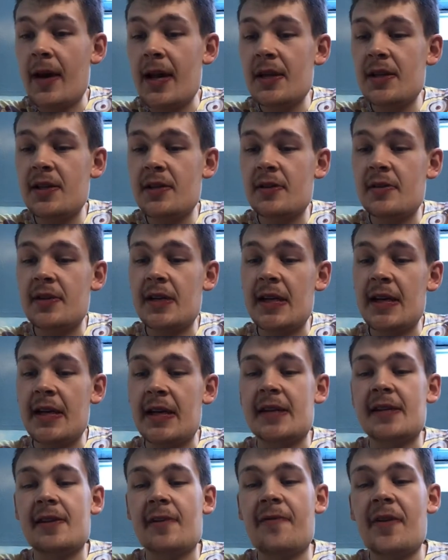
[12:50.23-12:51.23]
Manchester
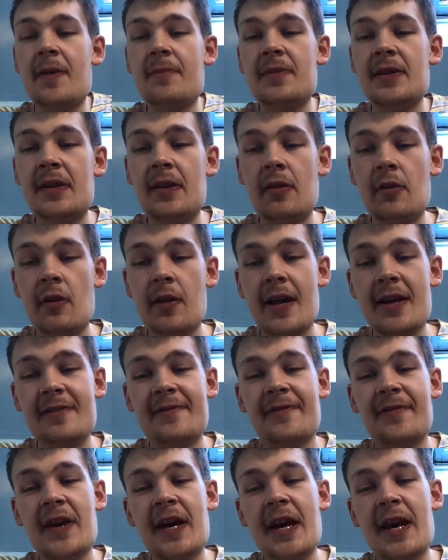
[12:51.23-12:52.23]
City against Southampton, and the
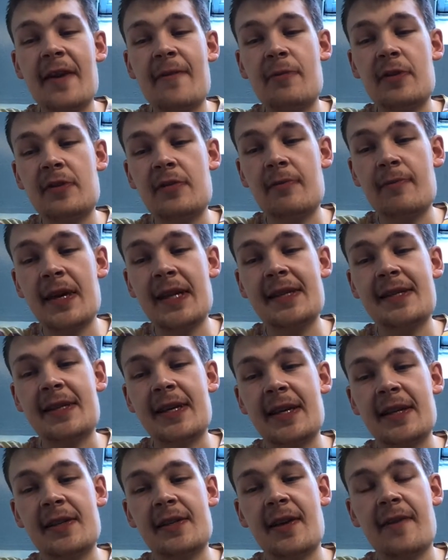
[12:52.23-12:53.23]
last 5 between
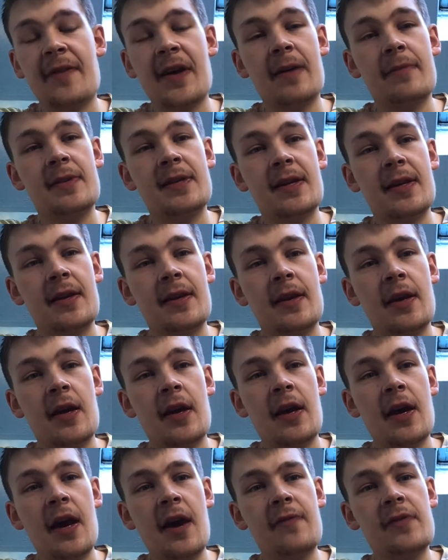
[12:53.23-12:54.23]
Man City and
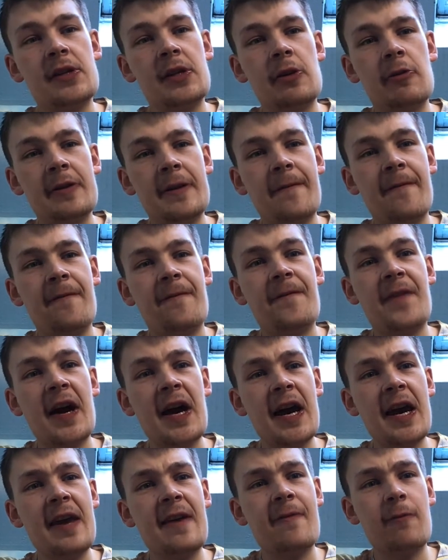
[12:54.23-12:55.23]
Southampton have resulted in
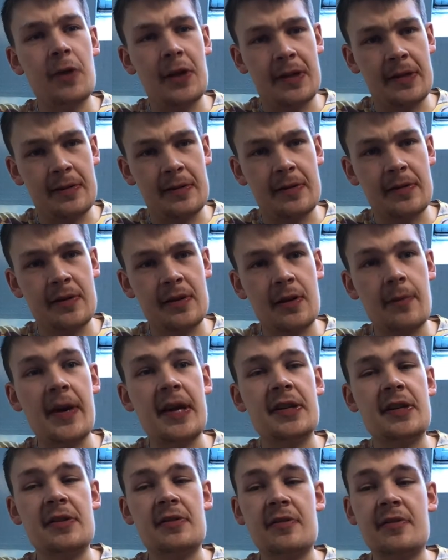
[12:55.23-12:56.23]
5 wins
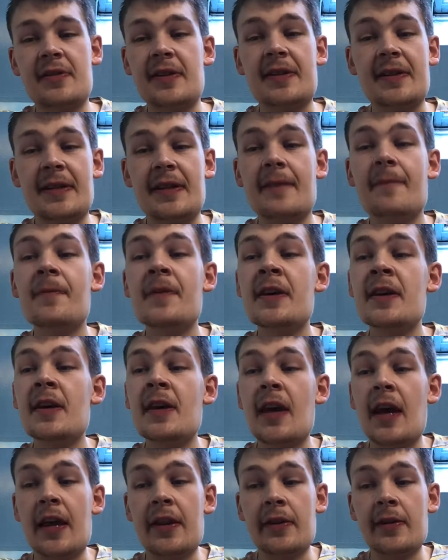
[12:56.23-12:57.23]
to Manchester City.
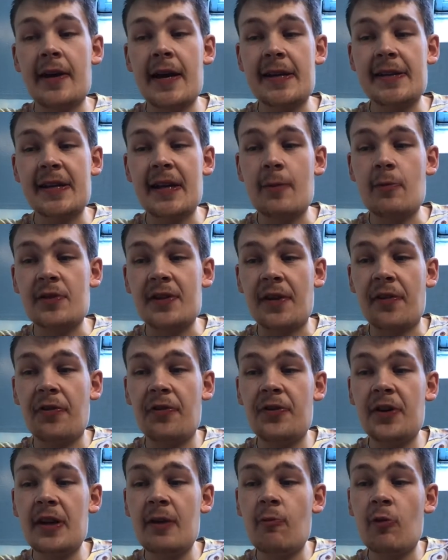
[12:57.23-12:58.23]
And the last game was
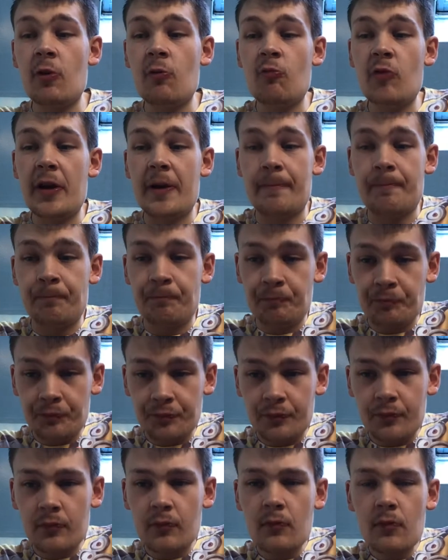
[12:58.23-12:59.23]
a 3-1 win
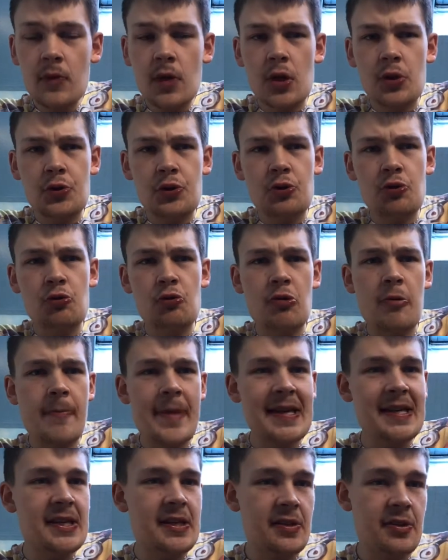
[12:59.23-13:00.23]

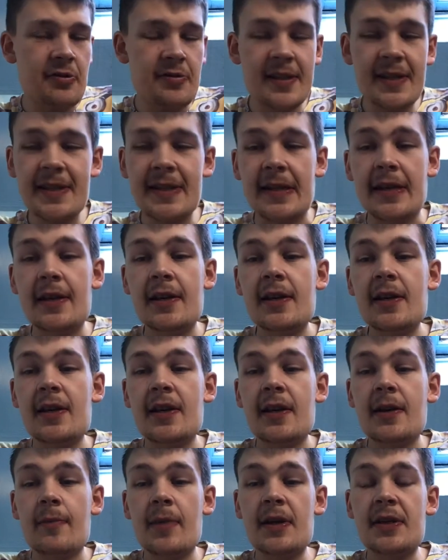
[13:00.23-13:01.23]
to Manchester City.
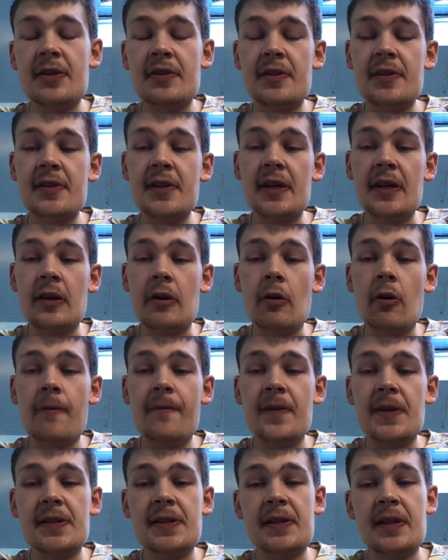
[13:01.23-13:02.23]
Manchester
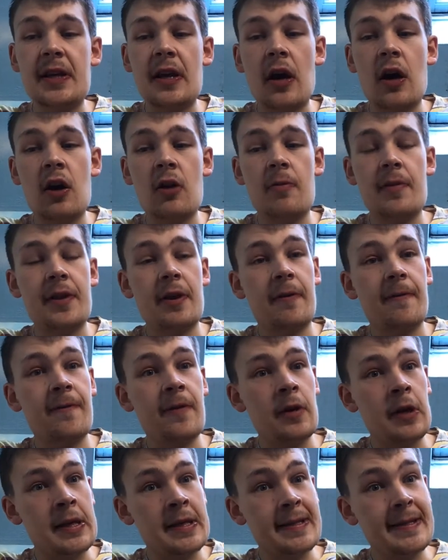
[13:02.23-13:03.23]
City obviously are
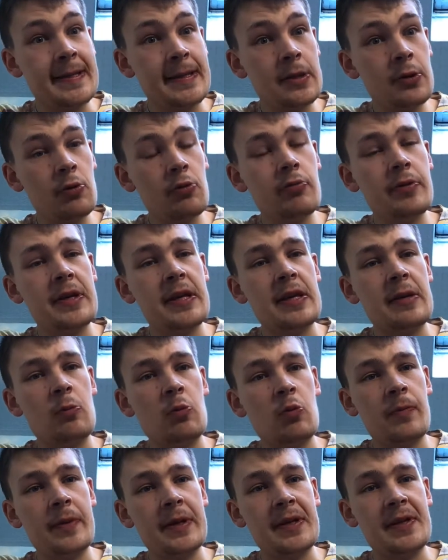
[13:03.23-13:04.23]
without Fernandinho.
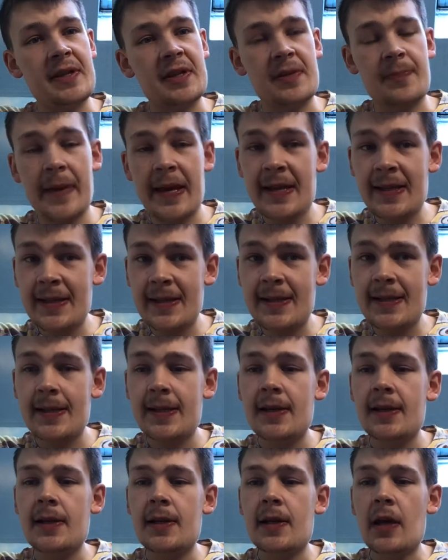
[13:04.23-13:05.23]
will be
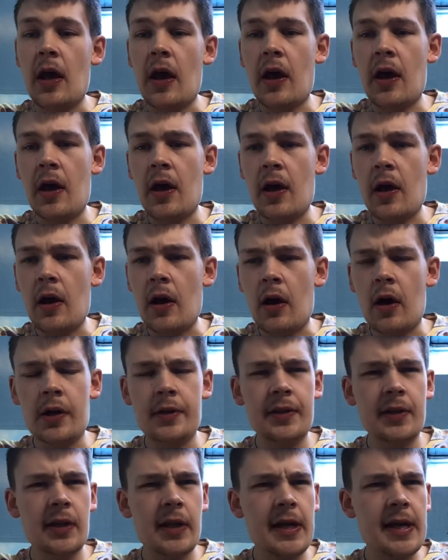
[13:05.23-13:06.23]
suspended.
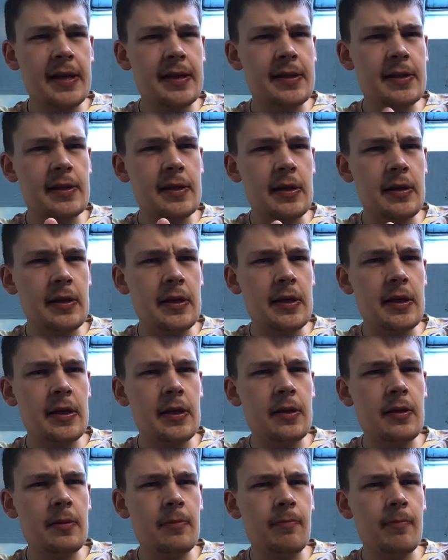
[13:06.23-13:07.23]
Unless
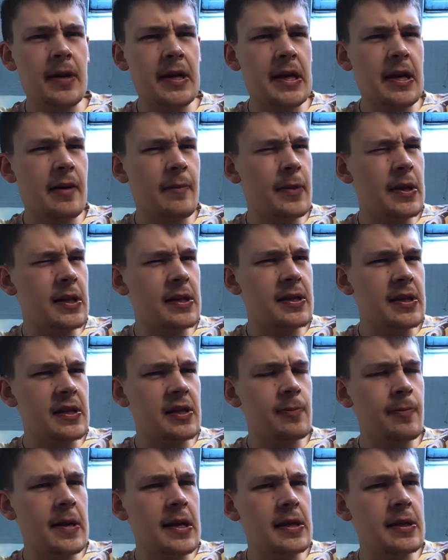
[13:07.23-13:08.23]
he might have been
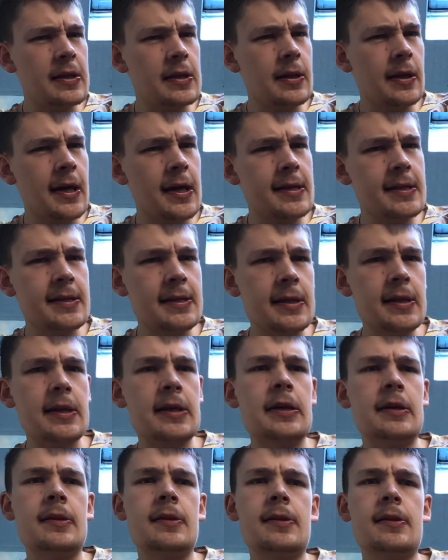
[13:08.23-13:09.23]
suspended last
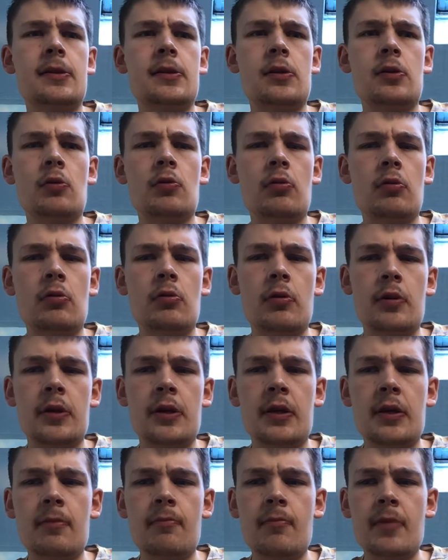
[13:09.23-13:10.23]
night,
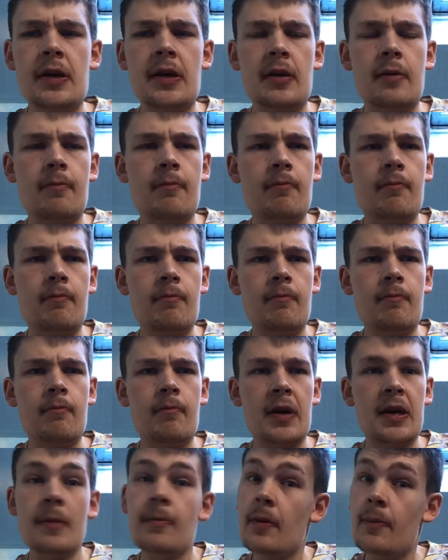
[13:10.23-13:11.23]
so he might
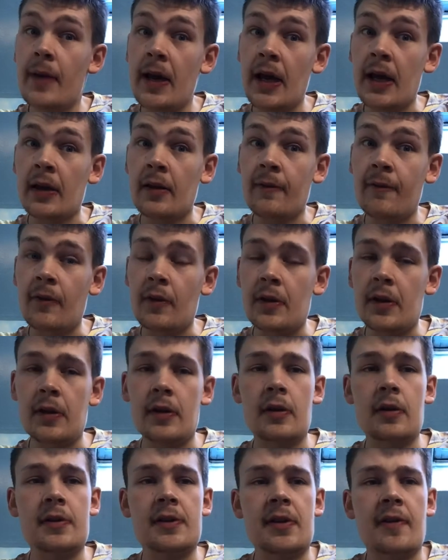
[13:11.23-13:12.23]
be back
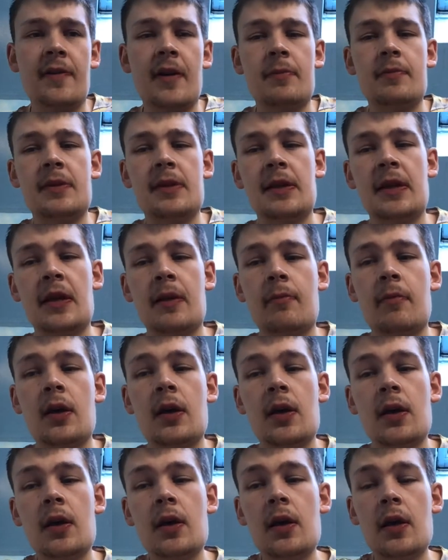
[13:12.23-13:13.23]
for the Southampton
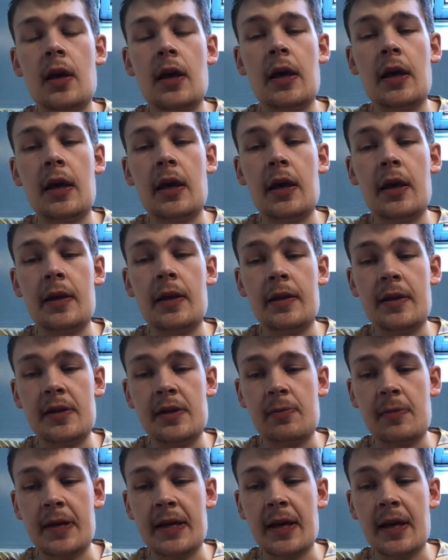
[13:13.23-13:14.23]
game
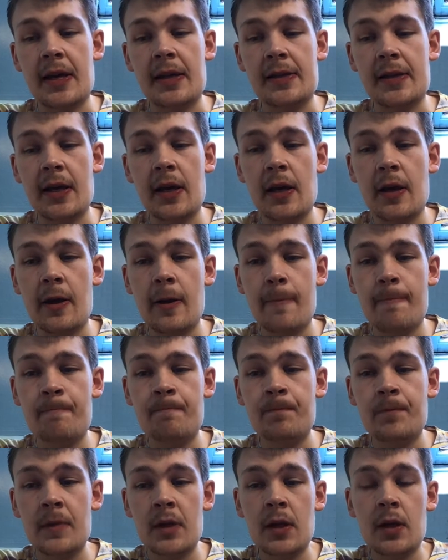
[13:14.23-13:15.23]
this weekend.
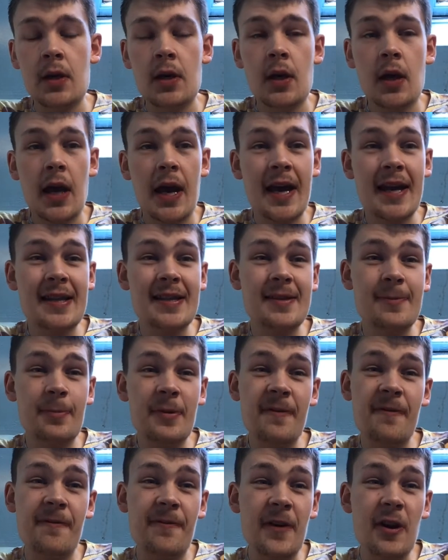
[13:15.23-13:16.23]
And
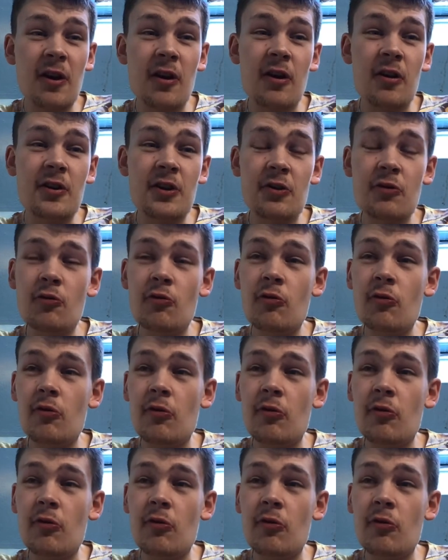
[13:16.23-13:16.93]
to be fair,